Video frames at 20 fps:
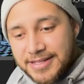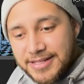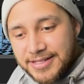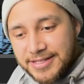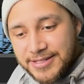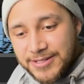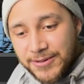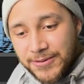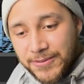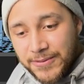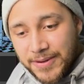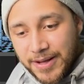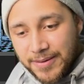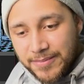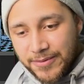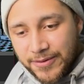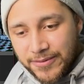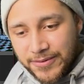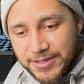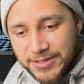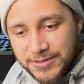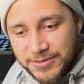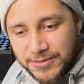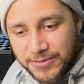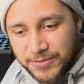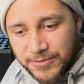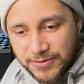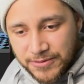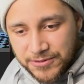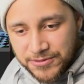So I'm going
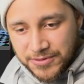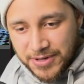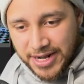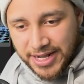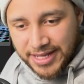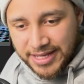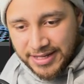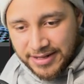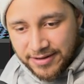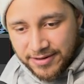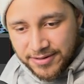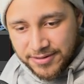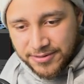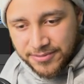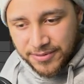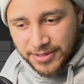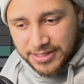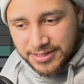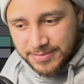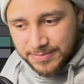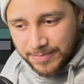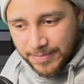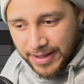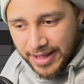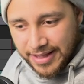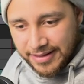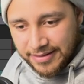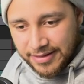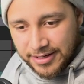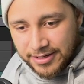to drag here to
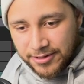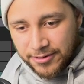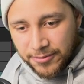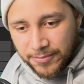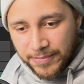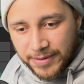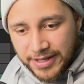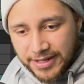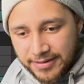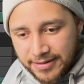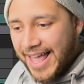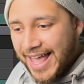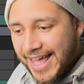expand a little bit,